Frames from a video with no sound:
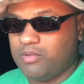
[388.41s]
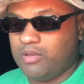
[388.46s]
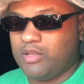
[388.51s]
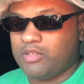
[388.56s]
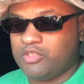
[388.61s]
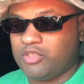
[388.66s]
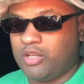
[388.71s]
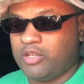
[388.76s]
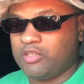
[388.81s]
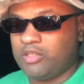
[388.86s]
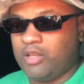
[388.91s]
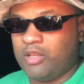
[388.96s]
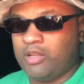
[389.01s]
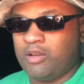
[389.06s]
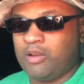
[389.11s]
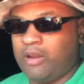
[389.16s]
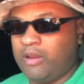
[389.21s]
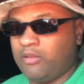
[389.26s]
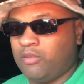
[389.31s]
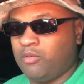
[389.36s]

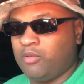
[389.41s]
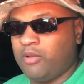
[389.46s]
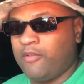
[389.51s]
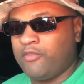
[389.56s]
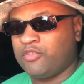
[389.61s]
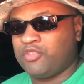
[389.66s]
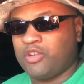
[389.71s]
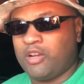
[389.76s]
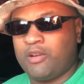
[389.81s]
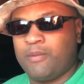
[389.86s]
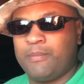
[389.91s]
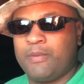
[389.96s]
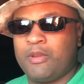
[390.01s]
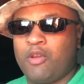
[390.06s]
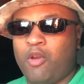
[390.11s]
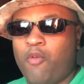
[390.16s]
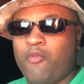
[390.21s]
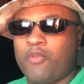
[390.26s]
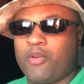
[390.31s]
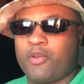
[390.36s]
I don't ever try to be
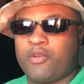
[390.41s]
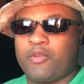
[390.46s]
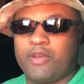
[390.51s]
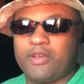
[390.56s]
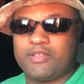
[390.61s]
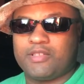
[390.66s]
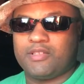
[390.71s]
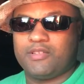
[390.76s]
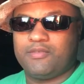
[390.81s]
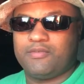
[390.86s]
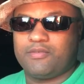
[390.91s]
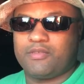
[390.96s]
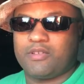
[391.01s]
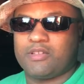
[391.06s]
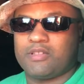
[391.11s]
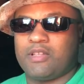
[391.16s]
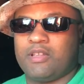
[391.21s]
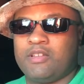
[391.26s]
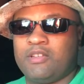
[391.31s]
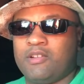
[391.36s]
over-aggressive,
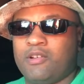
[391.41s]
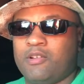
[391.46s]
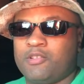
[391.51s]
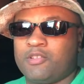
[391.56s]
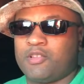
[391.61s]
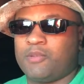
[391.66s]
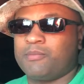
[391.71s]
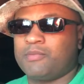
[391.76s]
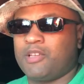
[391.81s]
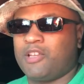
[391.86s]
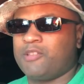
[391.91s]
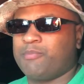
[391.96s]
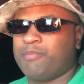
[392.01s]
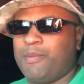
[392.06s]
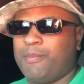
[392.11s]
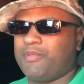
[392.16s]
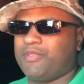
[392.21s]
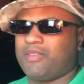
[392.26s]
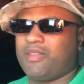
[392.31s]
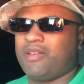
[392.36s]
because, sometimes
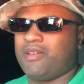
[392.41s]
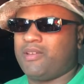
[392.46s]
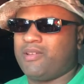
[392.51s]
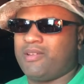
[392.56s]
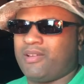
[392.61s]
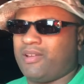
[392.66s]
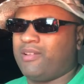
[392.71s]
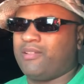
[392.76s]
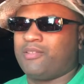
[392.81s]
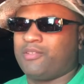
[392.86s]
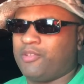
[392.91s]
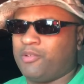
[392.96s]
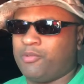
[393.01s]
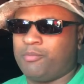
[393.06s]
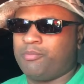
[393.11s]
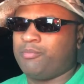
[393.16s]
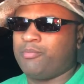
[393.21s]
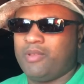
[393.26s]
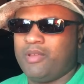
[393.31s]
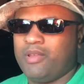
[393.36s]
people say, I don't know,
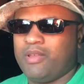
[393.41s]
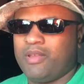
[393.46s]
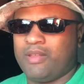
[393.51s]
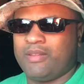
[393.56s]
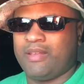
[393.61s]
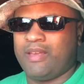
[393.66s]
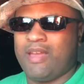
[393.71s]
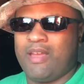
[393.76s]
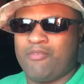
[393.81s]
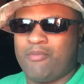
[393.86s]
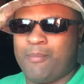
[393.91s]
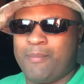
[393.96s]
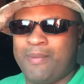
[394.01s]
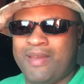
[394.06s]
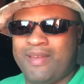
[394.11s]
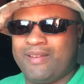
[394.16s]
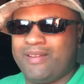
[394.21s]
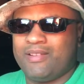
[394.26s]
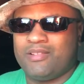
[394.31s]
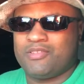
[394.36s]
that I have a
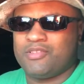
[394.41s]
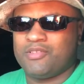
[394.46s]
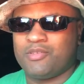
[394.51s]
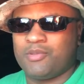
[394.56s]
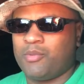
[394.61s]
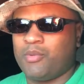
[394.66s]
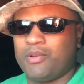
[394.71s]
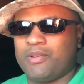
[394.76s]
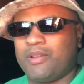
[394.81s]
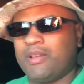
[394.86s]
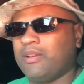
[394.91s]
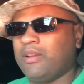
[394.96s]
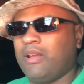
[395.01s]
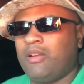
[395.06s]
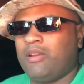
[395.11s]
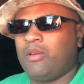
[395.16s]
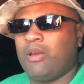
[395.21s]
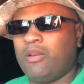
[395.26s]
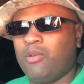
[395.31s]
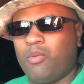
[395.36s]
bad attitude or whatnot.
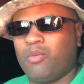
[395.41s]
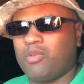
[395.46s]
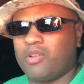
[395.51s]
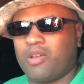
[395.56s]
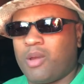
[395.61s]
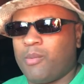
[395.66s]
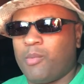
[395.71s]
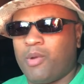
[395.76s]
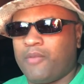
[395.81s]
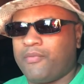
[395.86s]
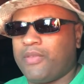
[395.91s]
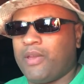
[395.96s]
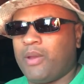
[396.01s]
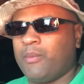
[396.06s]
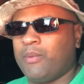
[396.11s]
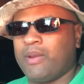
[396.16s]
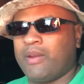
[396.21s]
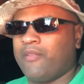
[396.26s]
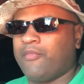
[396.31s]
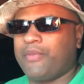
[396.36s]
I don't want to come off that
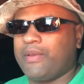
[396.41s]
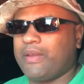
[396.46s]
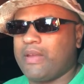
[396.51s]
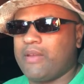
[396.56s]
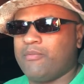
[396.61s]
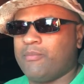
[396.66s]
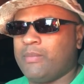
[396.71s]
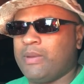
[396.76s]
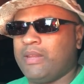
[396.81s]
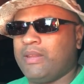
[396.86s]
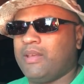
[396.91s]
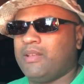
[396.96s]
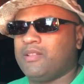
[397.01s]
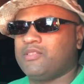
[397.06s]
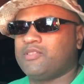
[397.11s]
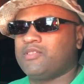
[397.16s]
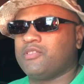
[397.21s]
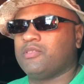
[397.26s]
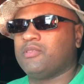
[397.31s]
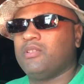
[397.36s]
way. I don't think I have a bad
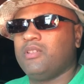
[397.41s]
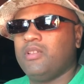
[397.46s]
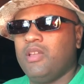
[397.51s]
attitude.